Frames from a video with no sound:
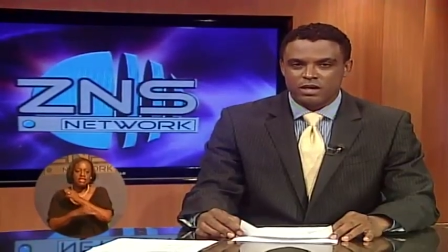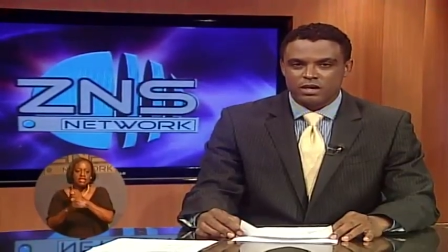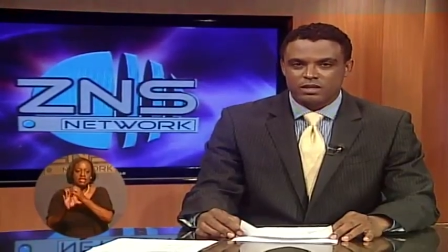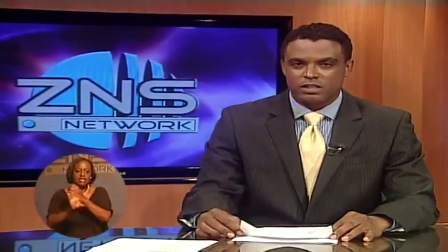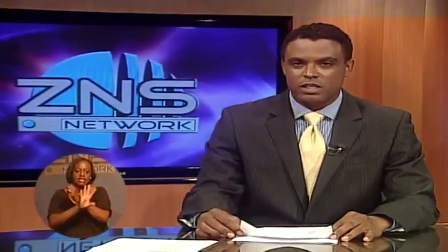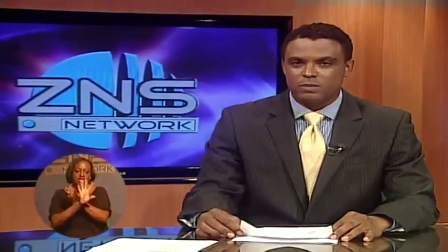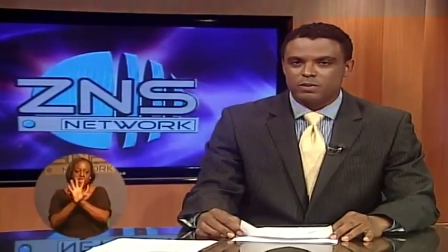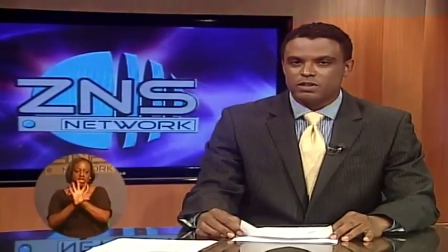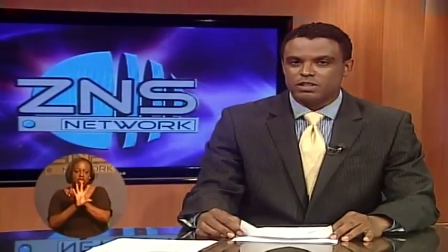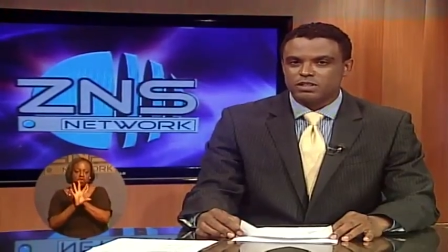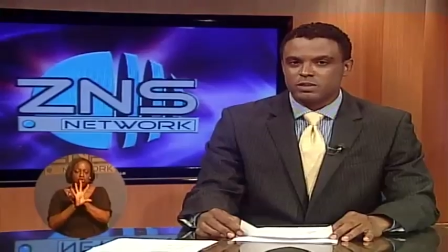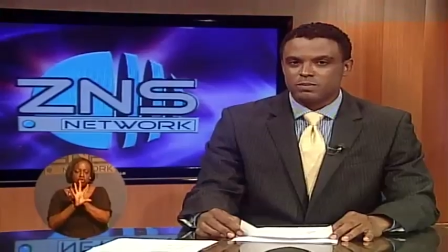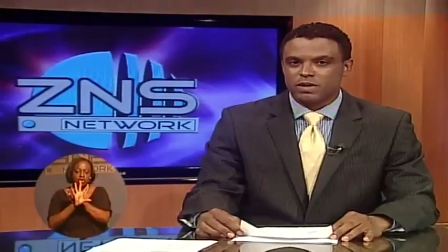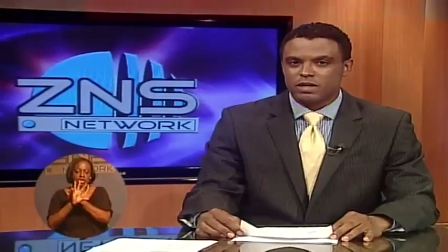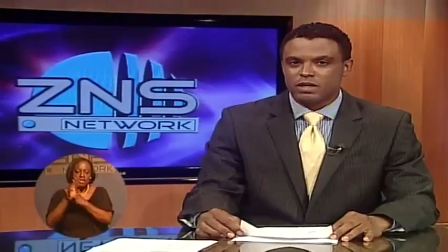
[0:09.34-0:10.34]
as he
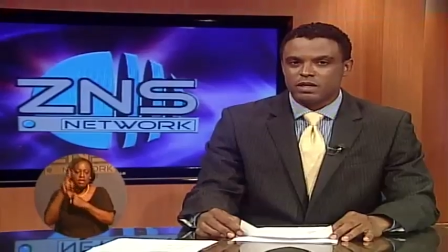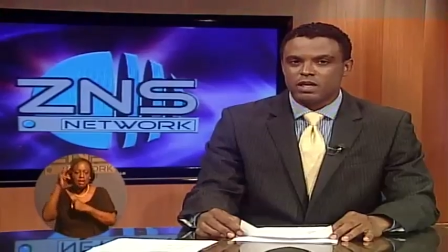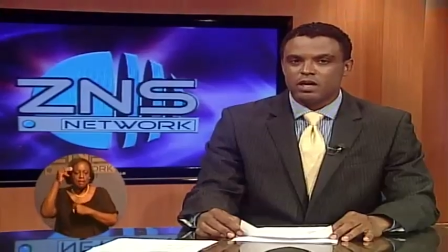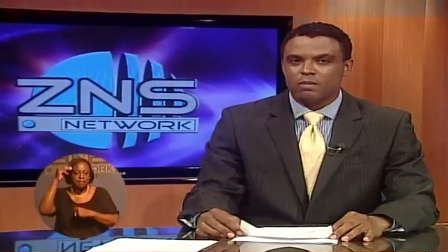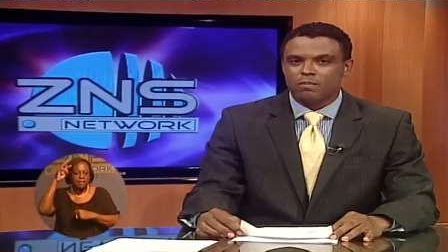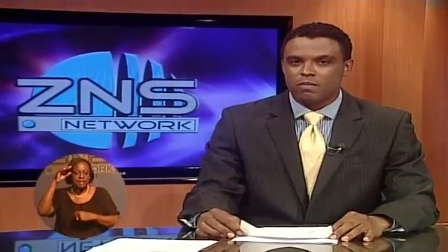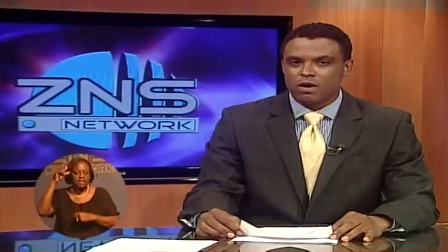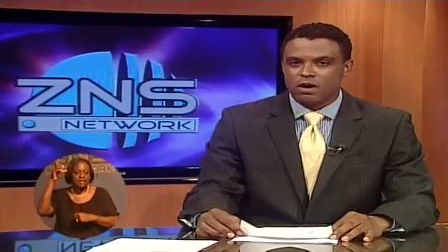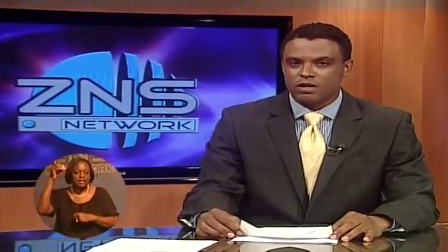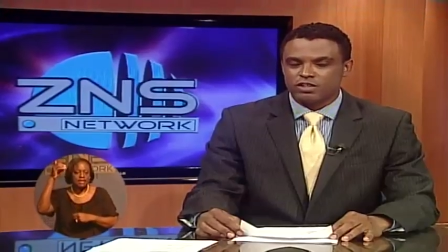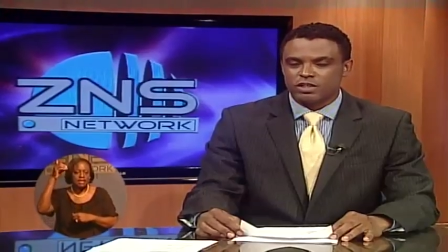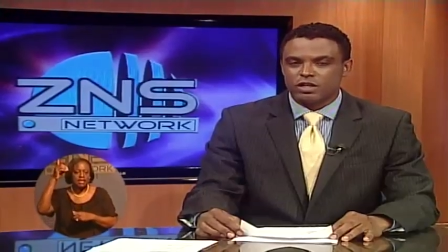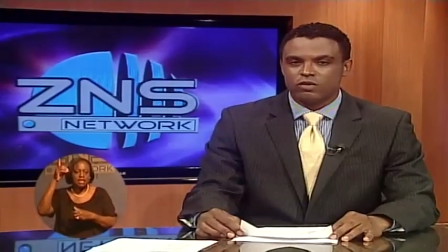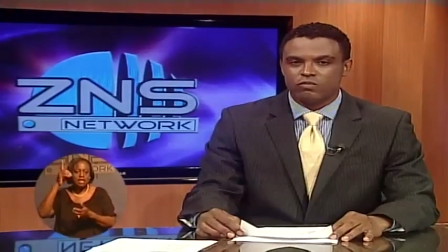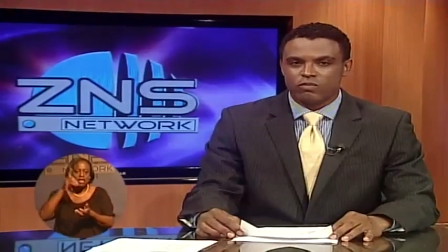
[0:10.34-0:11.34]
participated in a
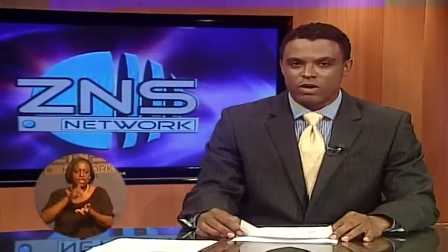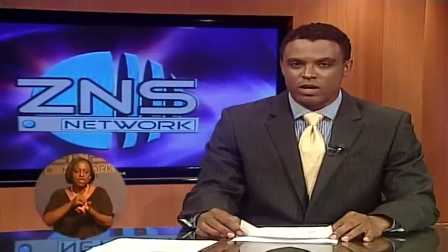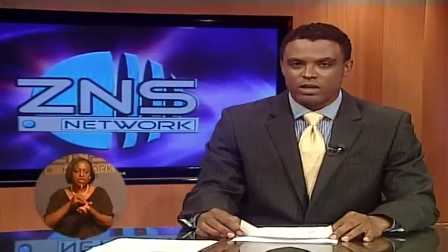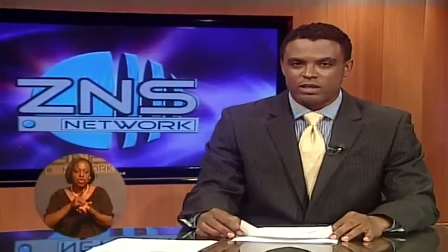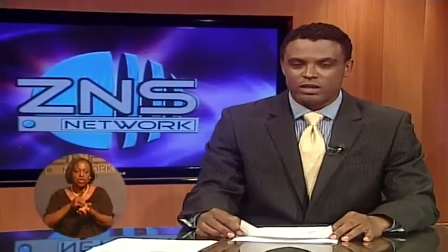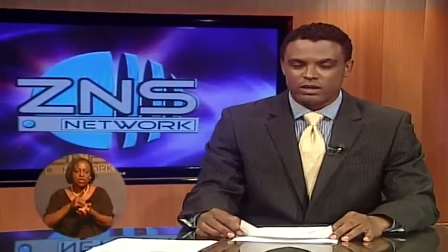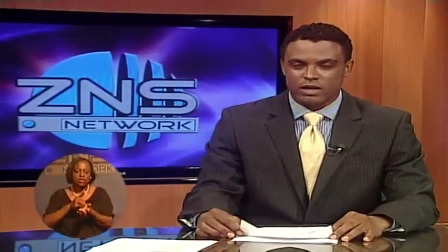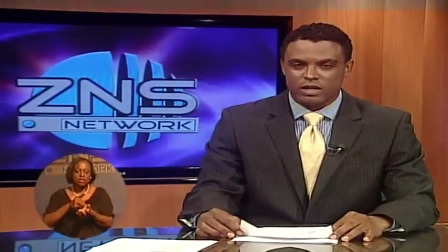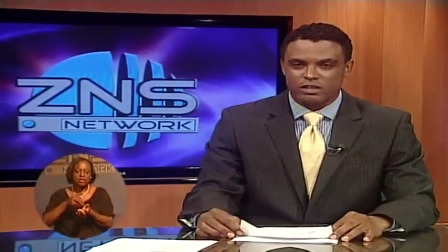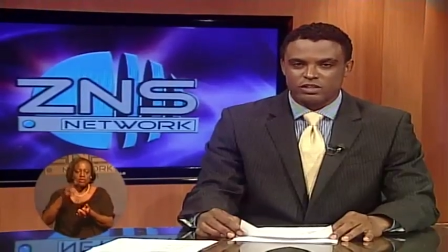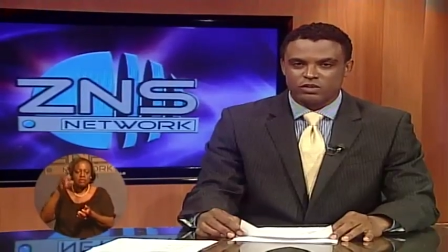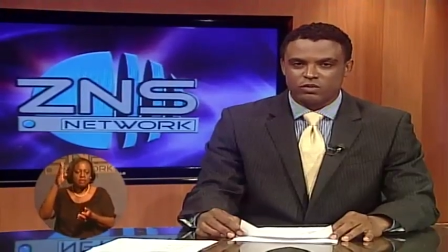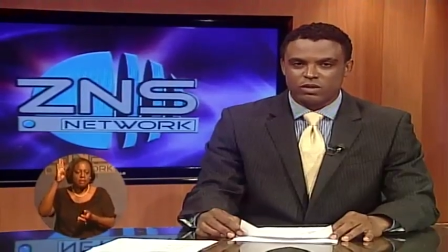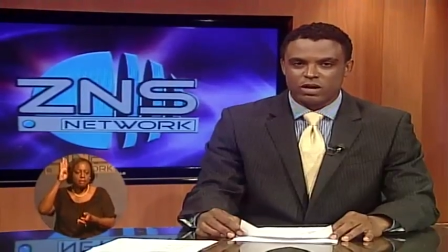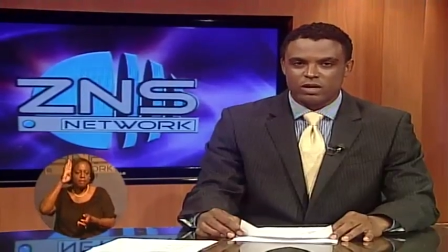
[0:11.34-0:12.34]
march and rally
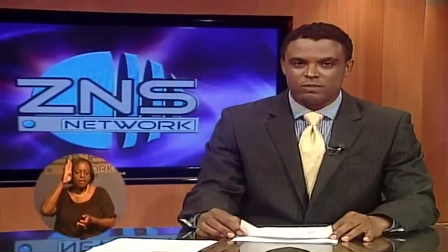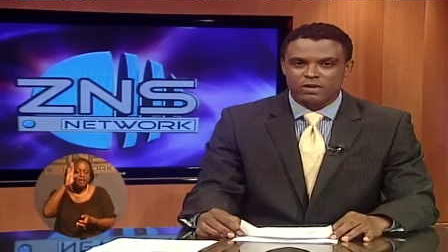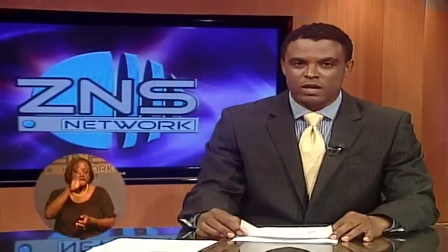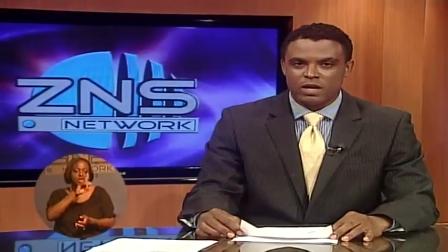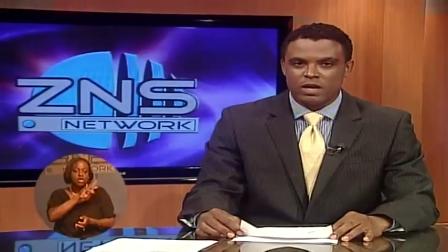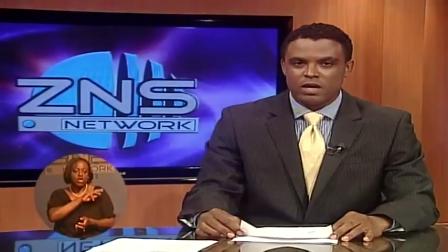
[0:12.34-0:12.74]
against crime.